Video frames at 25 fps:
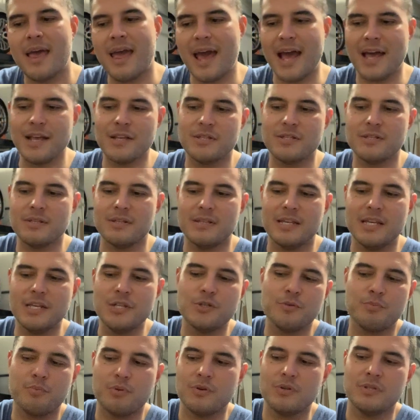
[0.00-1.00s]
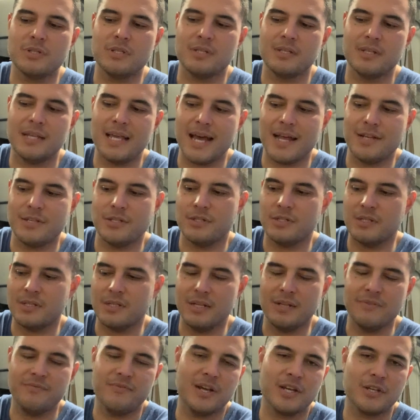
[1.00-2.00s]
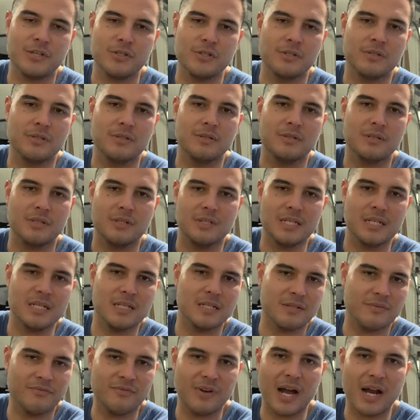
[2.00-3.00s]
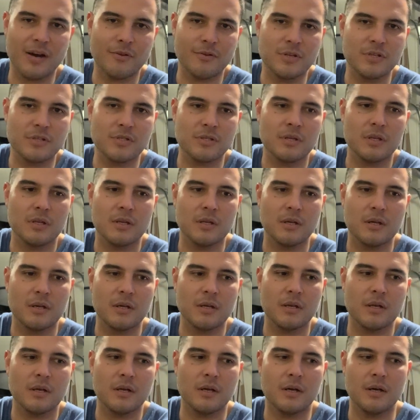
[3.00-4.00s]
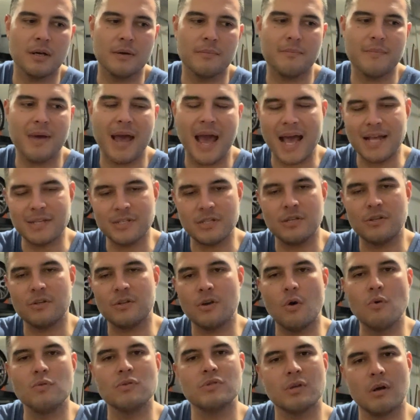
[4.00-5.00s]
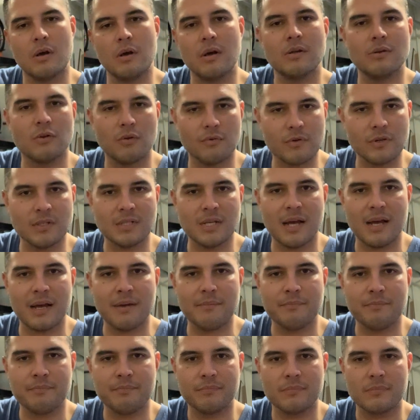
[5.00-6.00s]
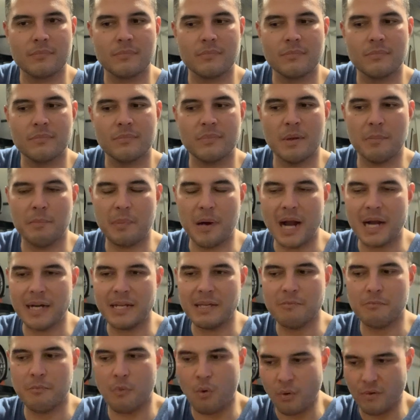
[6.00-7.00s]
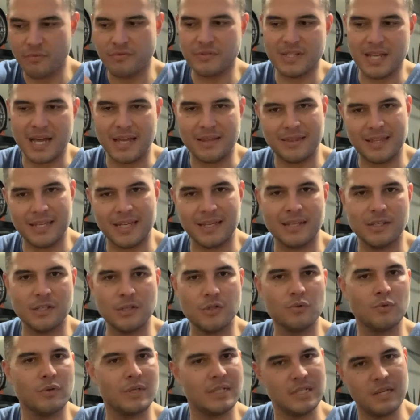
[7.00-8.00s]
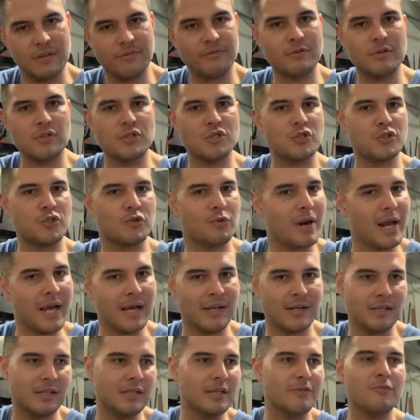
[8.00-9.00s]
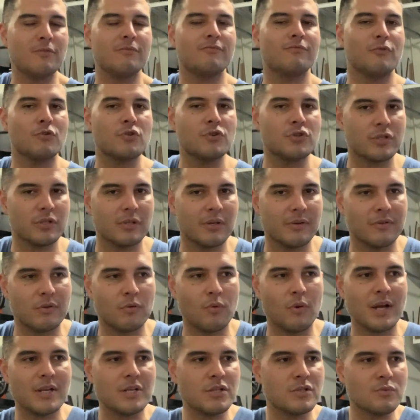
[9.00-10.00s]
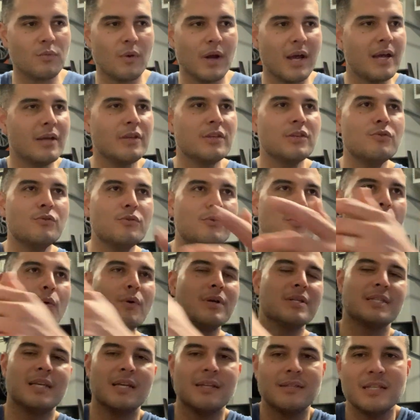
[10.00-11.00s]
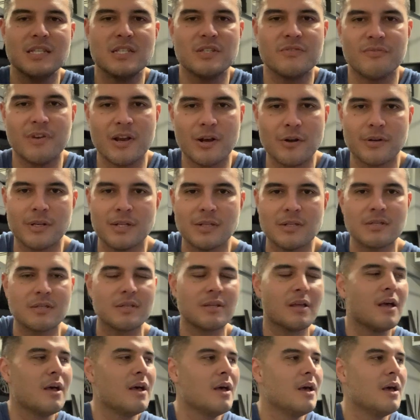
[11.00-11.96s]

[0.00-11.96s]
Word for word: as each person catches an infection, and disease, a virus, um, as it goes on over time, the body morphs that thing into a different strand, a different version of it, which is why you always get these variants.